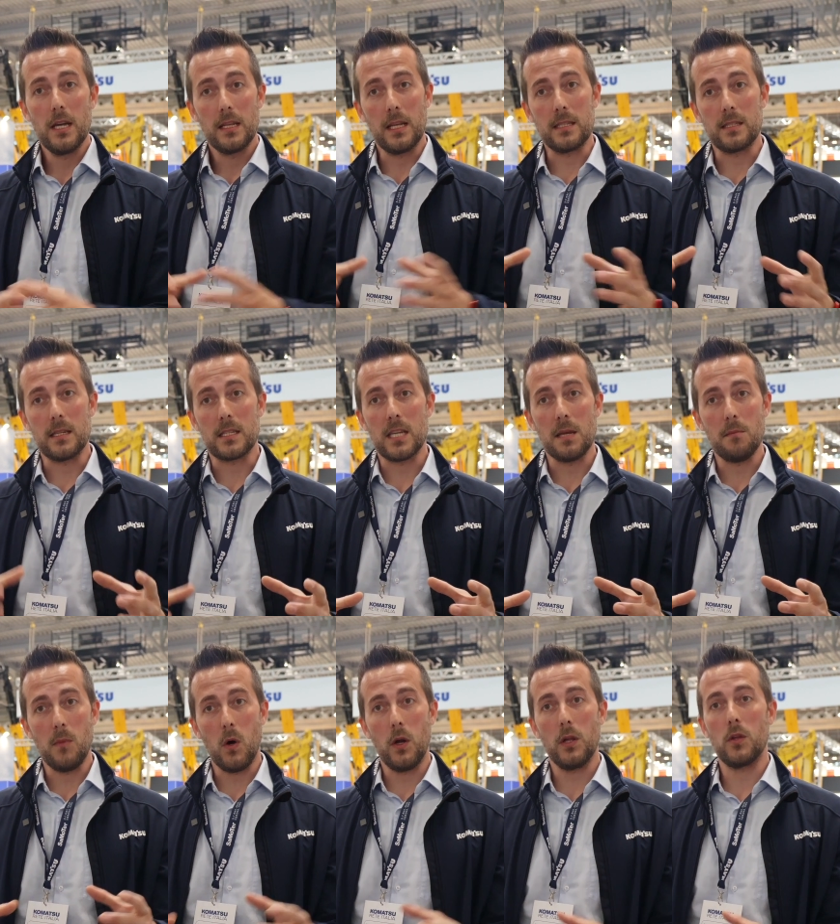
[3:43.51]
That's the same
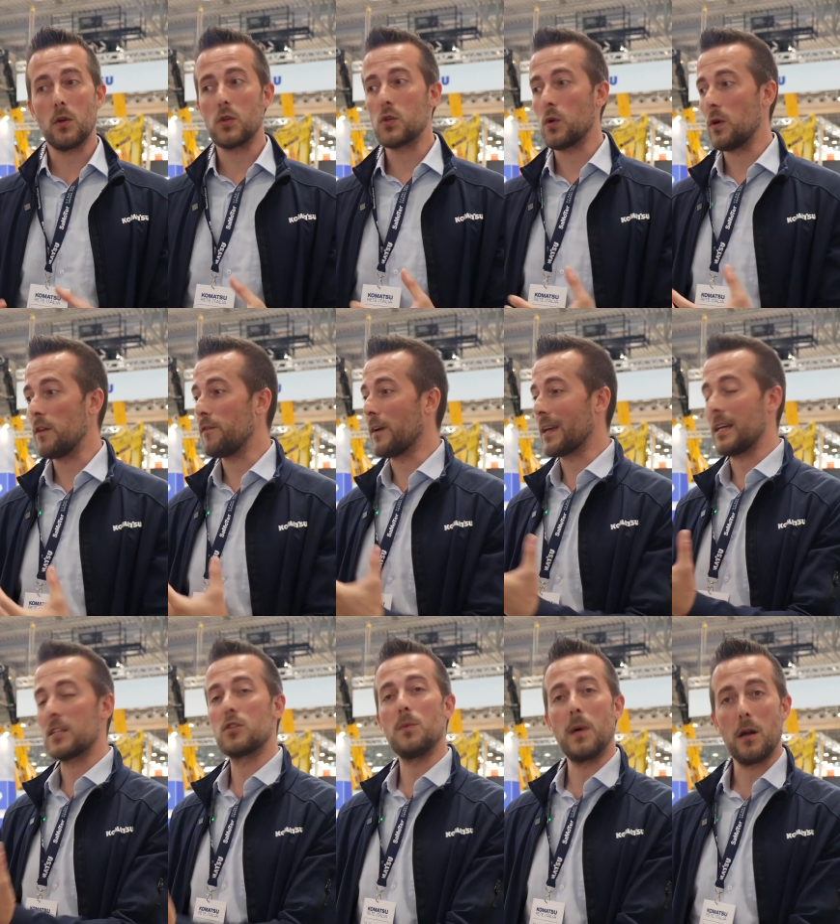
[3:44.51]
monitor, so if a
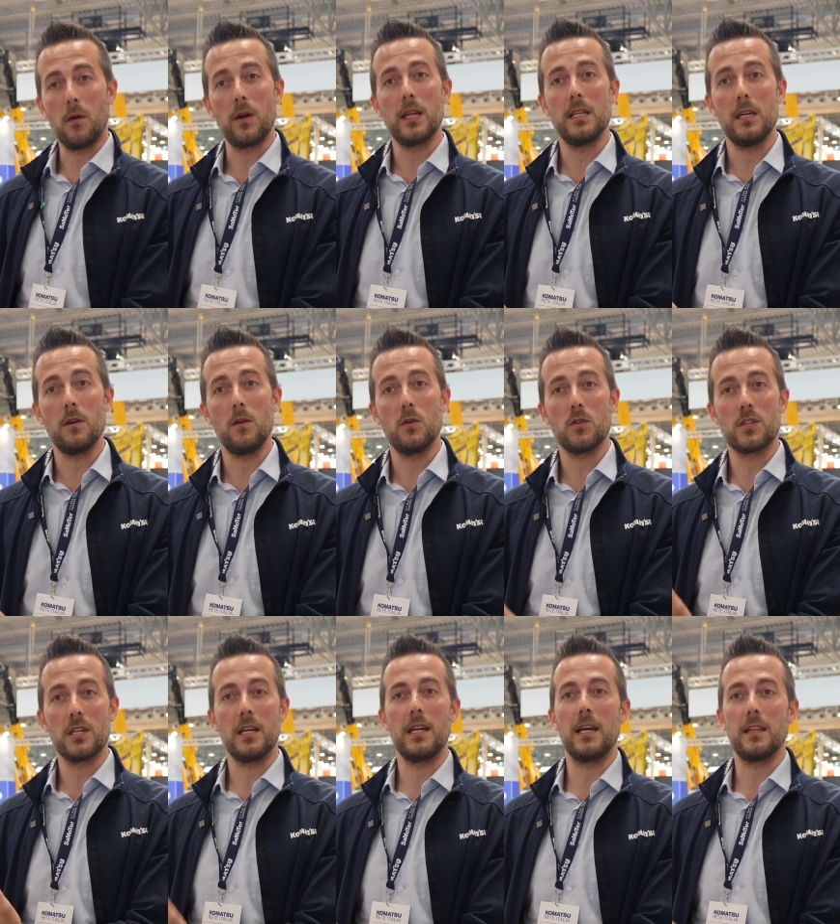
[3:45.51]
customer already
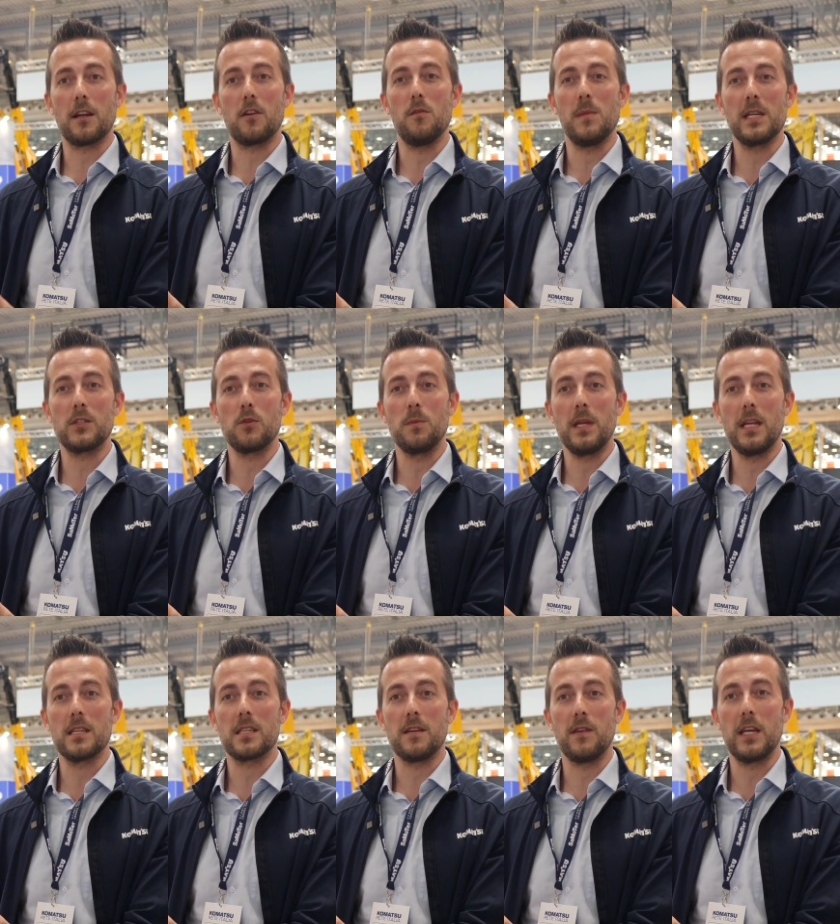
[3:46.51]
owns another Komatsu mini
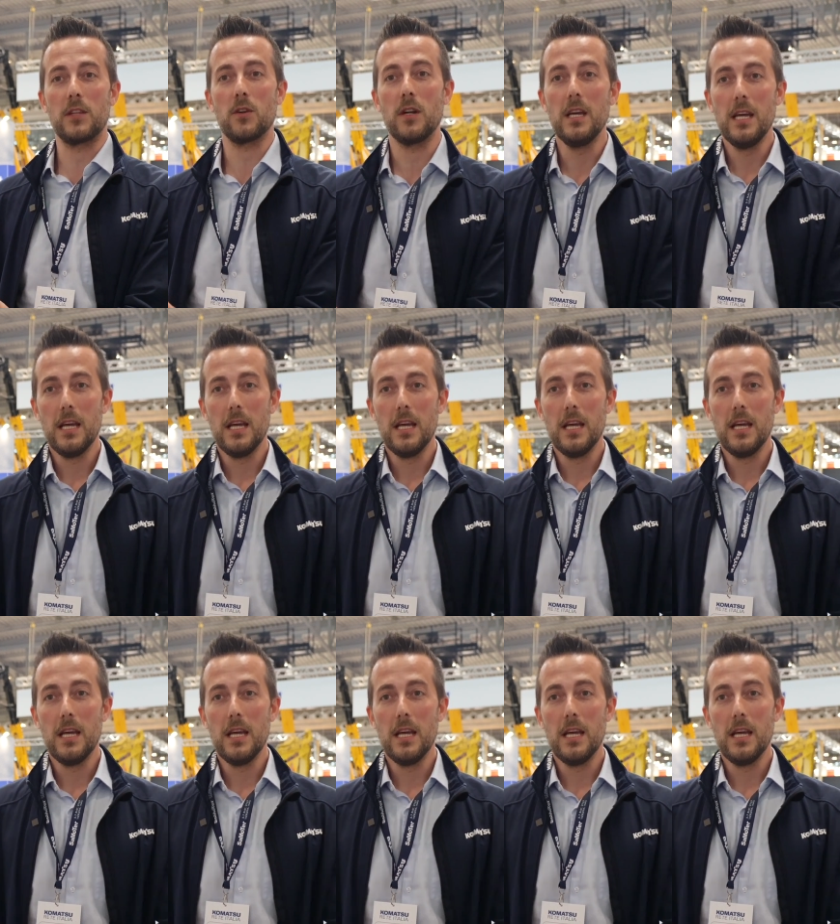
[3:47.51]
excavator,